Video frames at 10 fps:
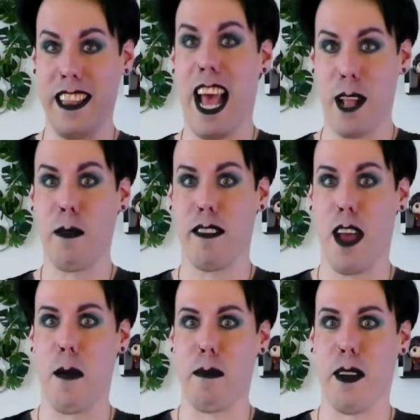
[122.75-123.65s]
that
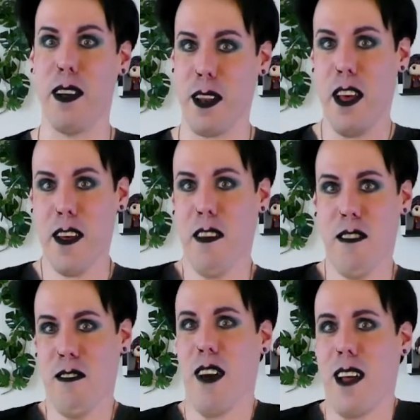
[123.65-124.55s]
time period
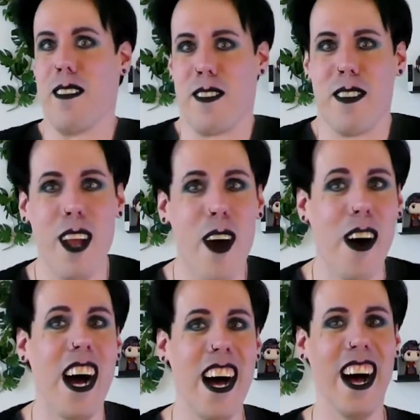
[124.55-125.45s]
fits, you know.
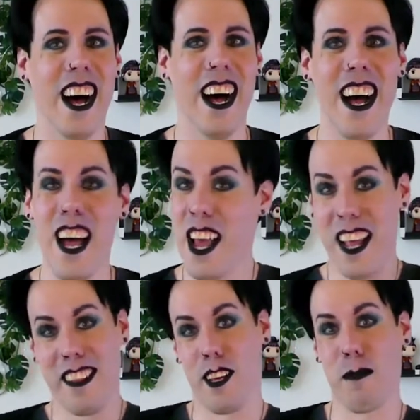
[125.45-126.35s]

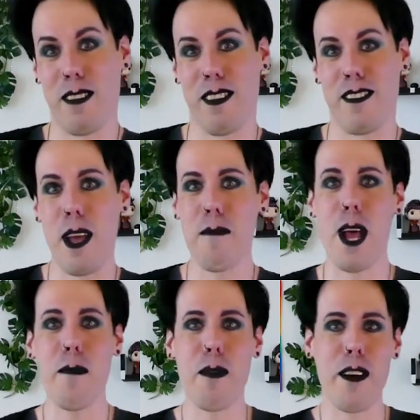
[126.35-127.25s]
Takes place at the same
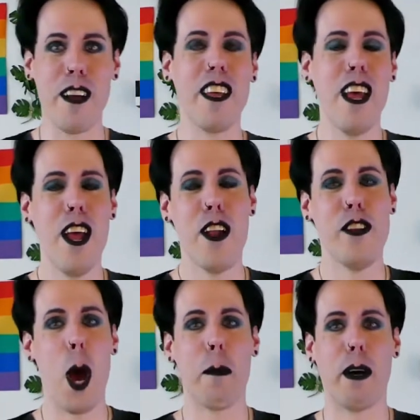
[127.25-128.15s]
time period.
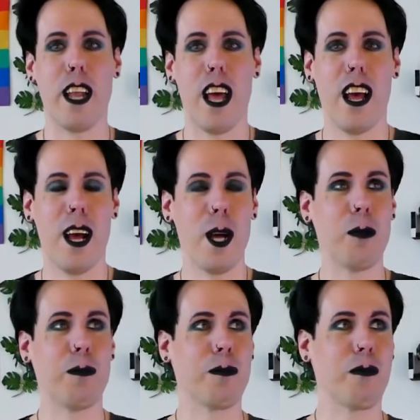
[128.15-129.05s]
No, but
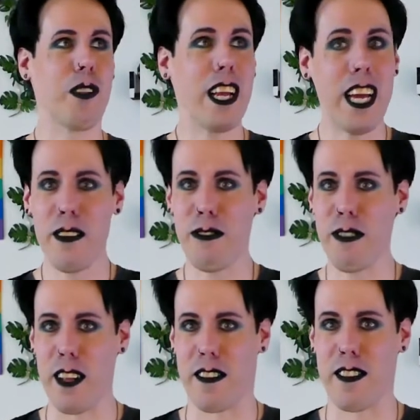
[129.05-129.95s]
it kind of
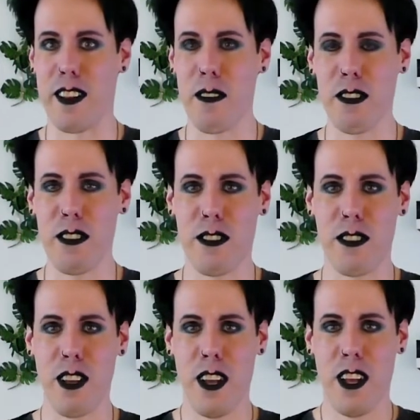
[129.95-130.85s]
fits. There was
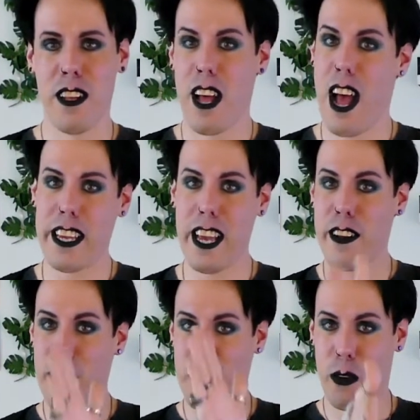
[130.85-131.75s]
this,
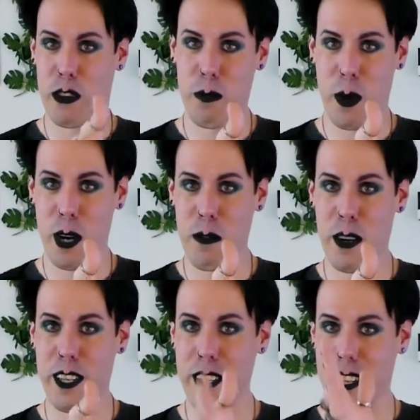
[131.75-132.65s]
again, spoiler
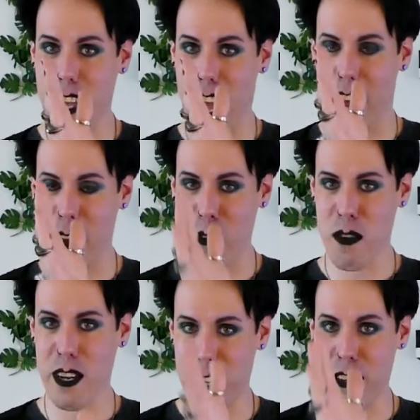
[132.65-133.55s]
warning. I
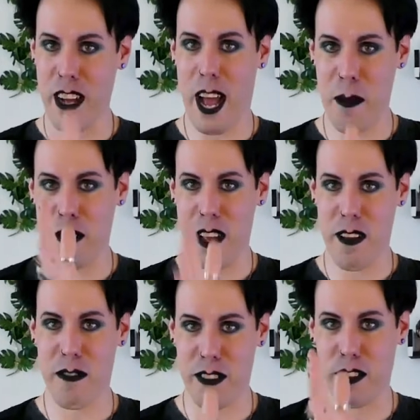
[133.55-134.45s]
really am
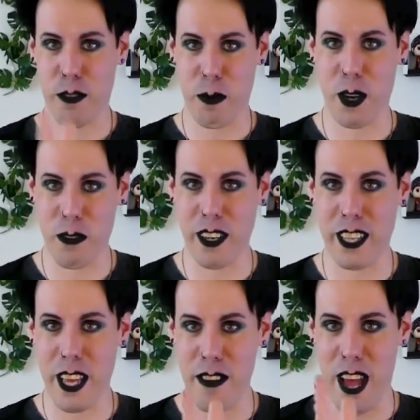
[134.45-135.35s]
emphasizing spoiler warning.
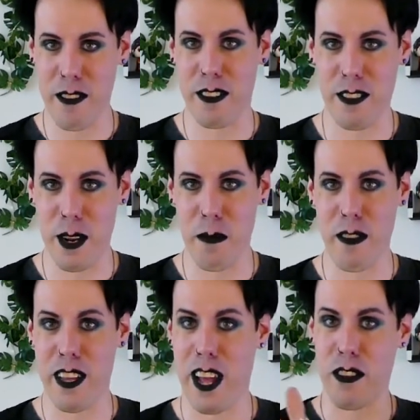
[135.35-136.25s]
If you haven't seen the
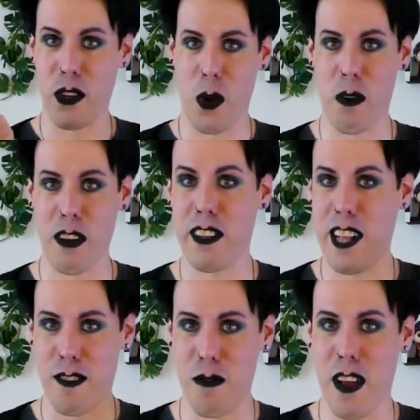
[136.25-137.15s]
movie yet, go watch it.
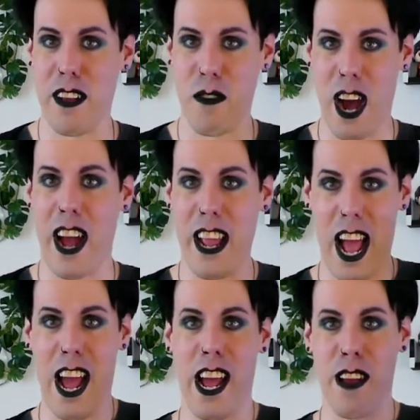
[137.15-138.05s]
That's why
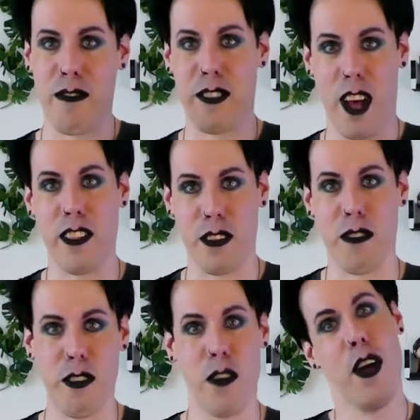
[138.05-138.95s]
I have done this
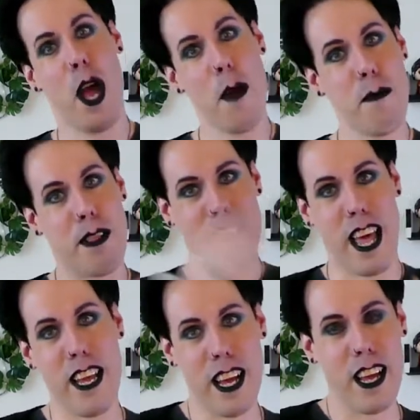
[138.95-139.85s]
review a bit
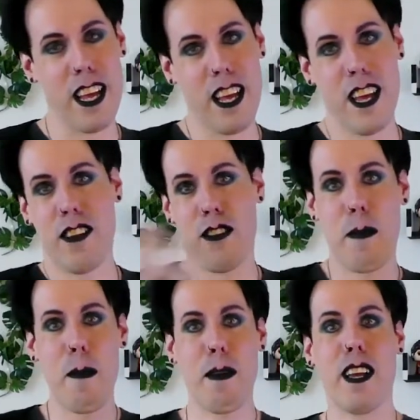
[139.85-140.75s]
later, so
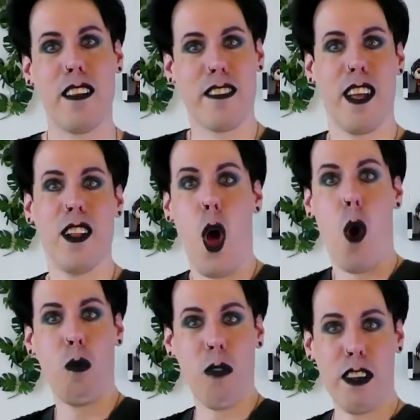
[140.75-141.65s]
people can still
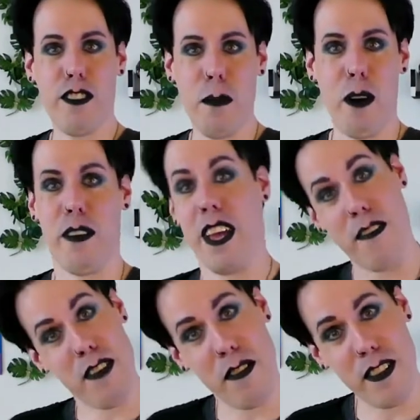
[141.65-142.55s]
watch the movie.
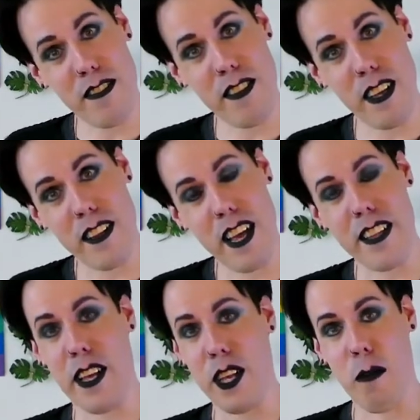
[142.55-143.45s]
If you haven't seen it
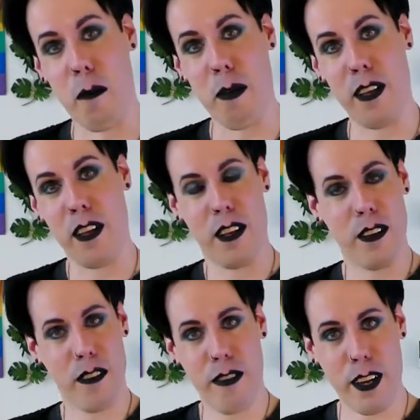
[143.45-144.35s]
yet and you don't want to be
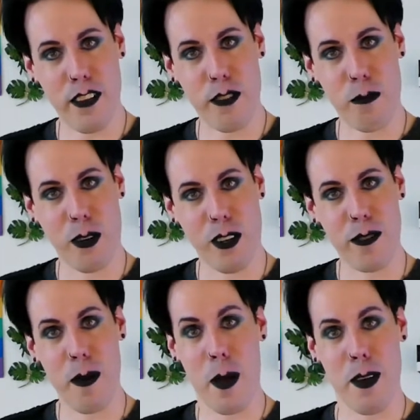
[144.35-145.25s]
fucking
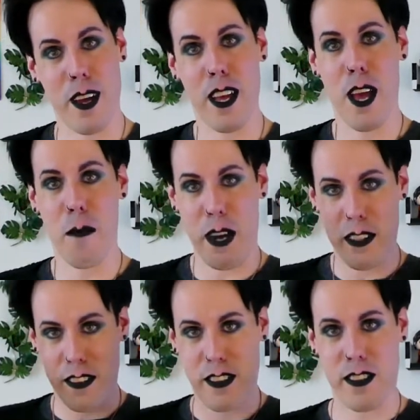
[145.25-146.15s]
spoiled by me, by
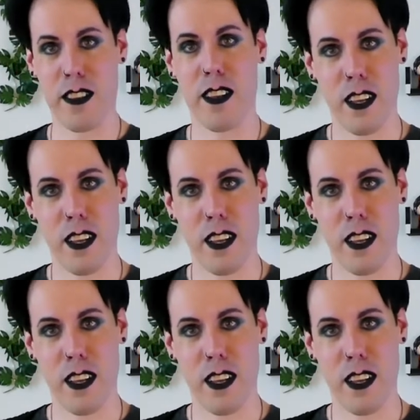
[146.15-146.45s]
this